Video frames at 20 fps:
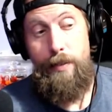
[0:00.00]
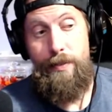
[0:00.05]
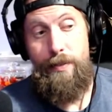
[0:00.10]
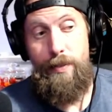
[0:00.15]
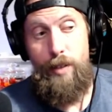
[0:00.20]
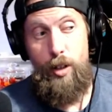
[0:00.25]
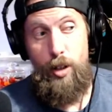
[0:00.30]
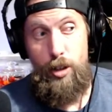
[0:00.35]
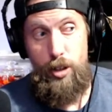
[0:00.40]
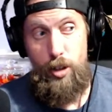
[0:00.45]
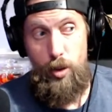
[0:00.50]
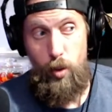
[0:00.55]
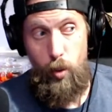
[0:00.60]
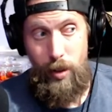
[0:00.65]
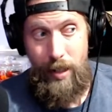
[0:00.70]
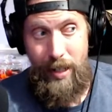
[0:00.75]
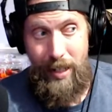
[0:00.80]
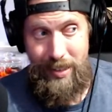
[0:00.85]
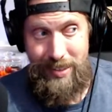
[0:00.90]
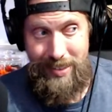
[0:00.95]
if your
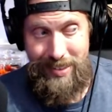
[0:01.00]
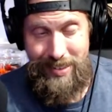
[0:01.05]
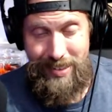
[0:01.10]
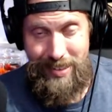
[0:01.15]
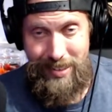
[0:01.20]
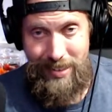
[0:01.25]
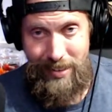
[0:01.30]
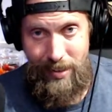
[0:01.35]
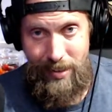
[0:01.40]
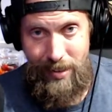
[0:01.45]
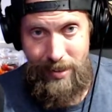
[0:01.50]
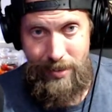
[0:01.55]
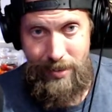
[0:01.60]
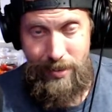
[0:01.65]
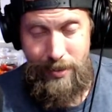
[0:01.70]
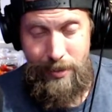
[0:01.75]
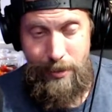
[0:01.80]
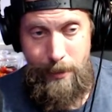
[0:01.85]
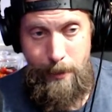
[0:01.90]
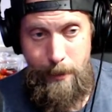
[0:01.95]
store has its
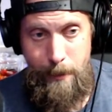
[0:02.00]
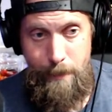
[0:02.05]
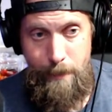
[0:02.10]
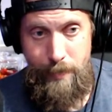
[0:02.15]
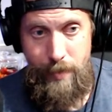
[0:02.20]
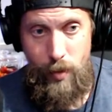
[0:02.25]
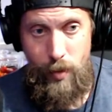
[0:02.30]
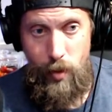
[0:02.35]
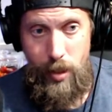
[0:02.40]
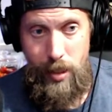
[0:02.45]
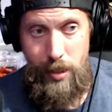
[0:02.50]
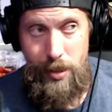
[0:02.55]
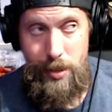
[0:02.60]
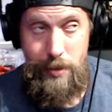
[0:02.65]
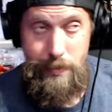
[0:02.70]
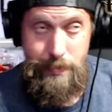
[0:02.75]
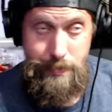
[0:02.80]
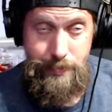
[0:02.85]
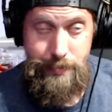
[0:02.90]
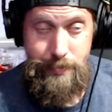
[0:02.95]
stock,
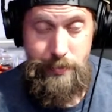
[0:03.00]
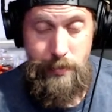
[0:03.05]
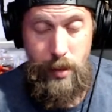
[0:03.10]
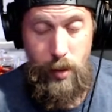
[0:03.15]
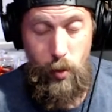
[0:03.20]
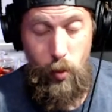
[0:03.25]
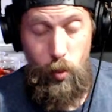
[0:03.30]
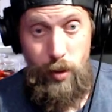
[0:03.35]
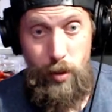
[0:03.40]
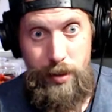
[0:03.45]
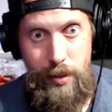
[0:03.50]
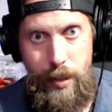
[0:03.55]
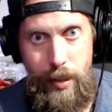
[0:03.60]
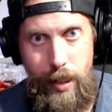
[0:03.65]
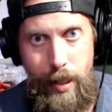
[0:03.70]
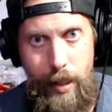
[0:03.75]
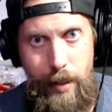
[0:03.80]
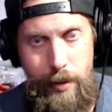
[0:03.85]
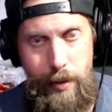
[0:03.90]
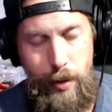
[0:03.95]
which we'll
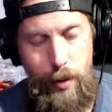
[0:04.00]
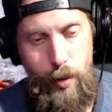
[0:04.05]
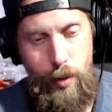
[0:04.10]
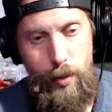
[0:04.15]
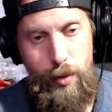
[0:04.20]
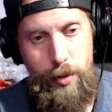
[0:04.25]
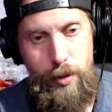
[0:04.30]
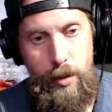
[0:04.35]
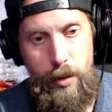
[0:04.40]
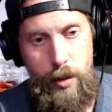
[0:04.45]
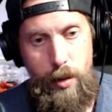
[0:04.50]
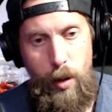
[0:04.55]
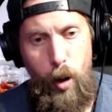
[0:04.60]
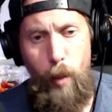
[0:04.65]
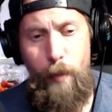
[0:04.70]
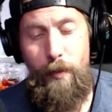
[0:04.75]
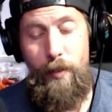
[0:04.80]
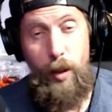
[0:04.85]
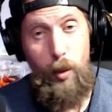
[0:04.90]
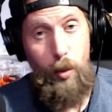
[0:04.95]
see how it goes.
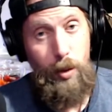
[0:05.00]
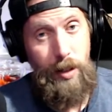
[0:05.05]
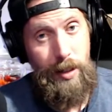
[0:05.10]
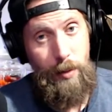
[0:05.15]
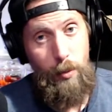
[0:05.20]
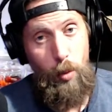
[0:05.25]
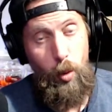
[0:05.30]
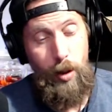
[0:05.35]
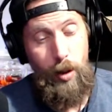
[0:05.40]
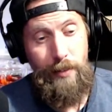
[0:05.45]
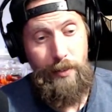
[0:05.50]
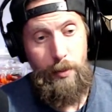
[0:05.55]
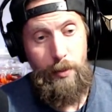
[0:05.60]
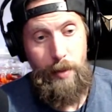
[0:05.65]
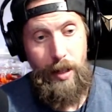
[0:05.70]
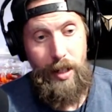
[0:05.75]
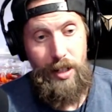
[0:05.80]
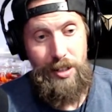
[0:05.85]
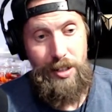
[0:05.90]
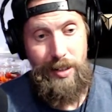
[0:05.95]
Hopefully, we'll get more
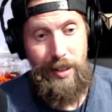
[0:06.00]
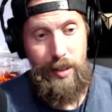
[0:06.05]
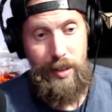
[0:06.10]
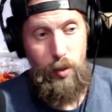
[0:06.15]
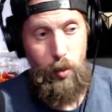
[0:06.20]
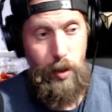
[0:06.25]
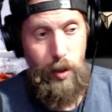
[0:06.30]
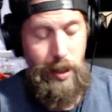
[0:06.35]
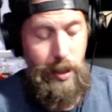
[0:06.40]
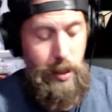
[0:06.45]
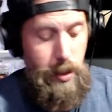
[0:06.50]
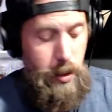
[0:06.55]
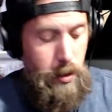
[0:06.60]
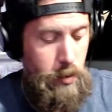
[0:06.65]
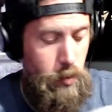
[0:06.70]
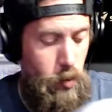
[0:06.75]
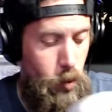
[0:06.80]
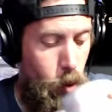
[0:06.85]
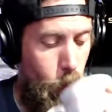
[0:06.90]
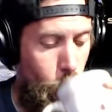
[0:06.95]
information next week.